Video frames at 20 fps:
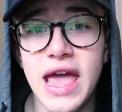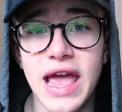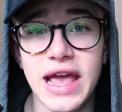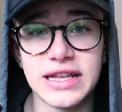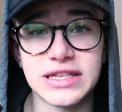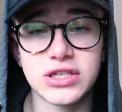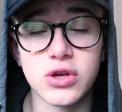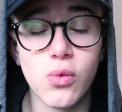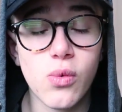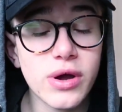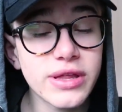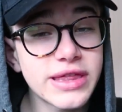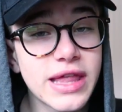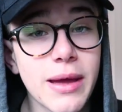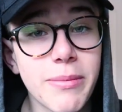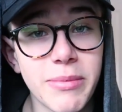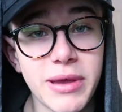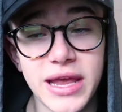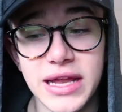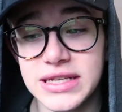And so what
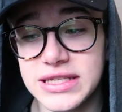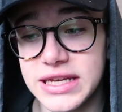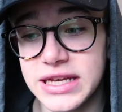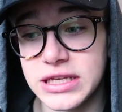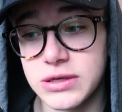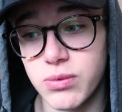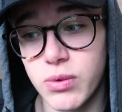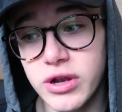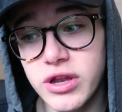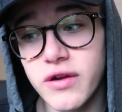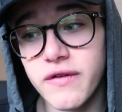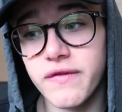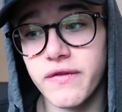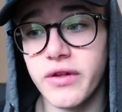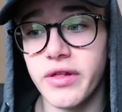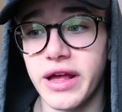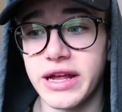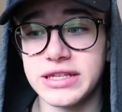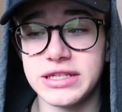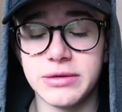that means is when you're
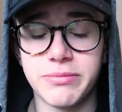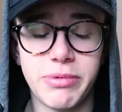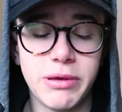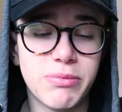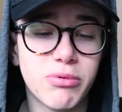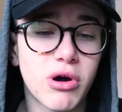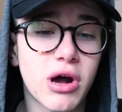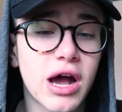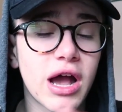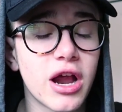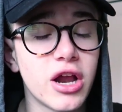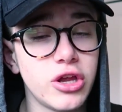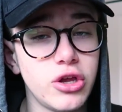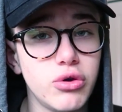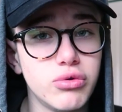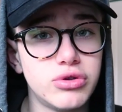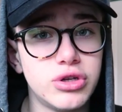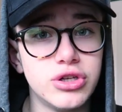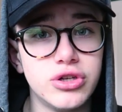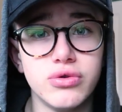freelancing, people hire
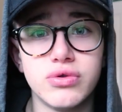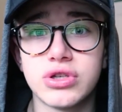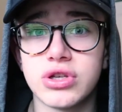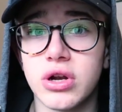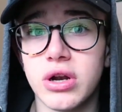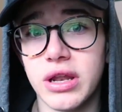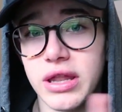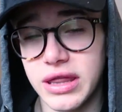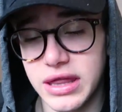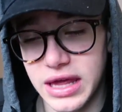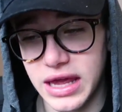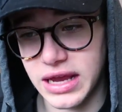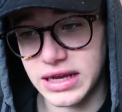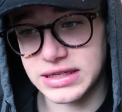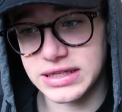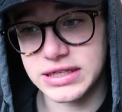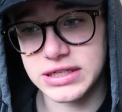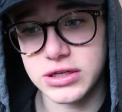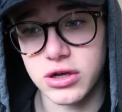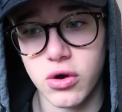you to do certain
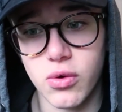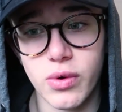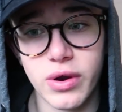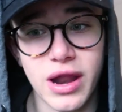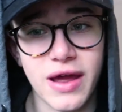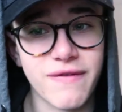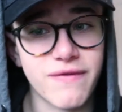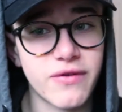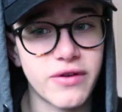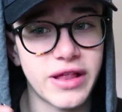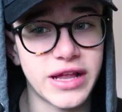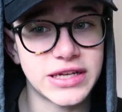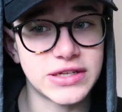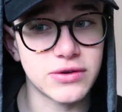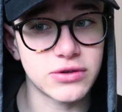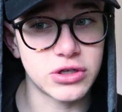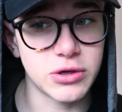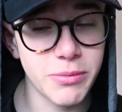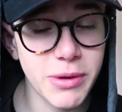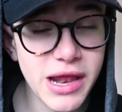things. And so when I freelance
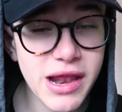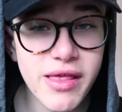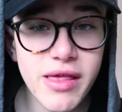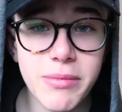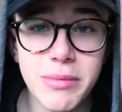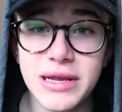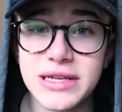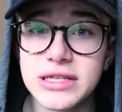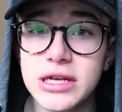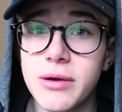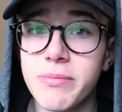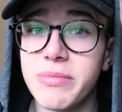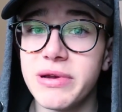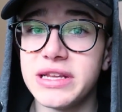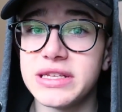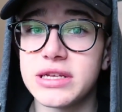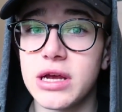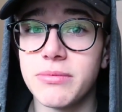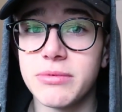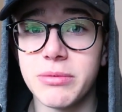social media, that means
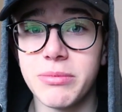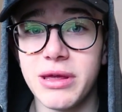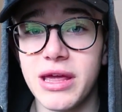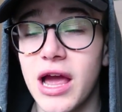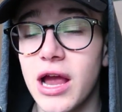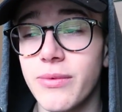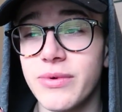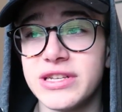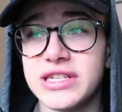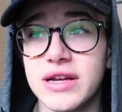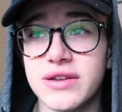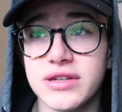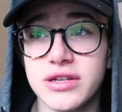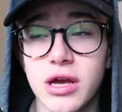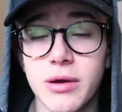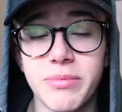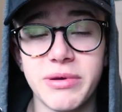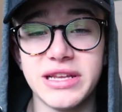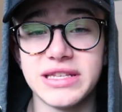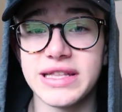companies come to me, I reach out to
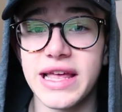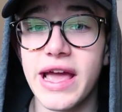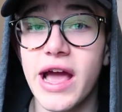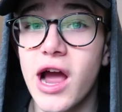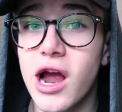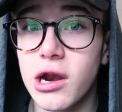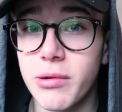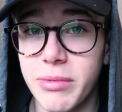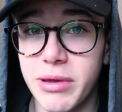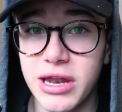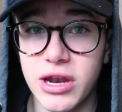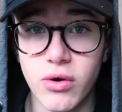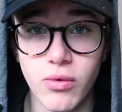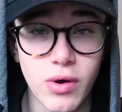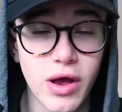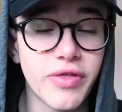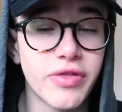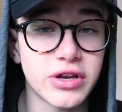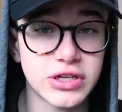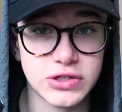companies, they hire me to
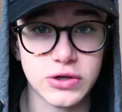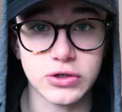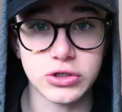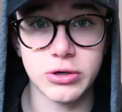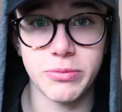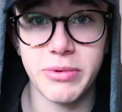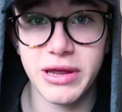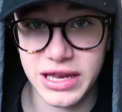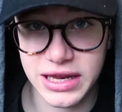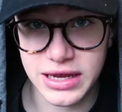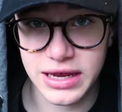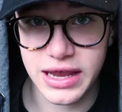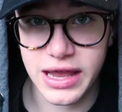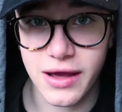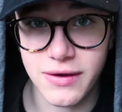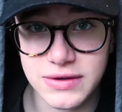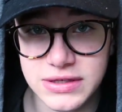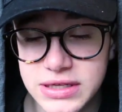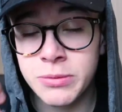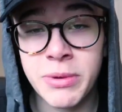run their social media
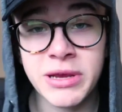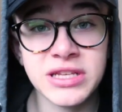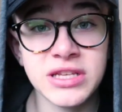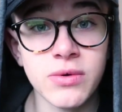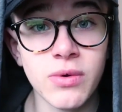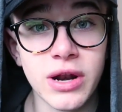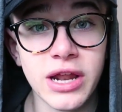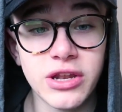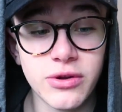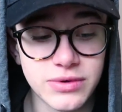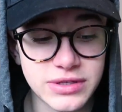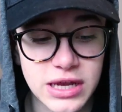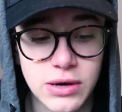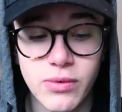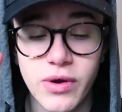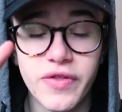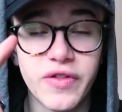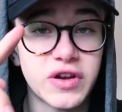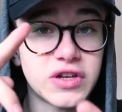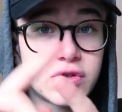account. So basically what I do is I
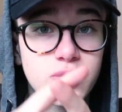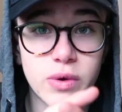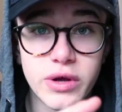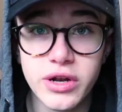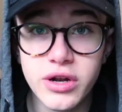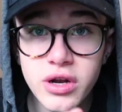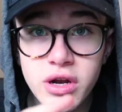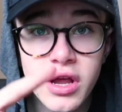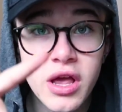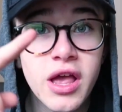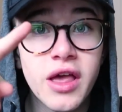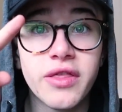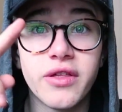run their Twitter,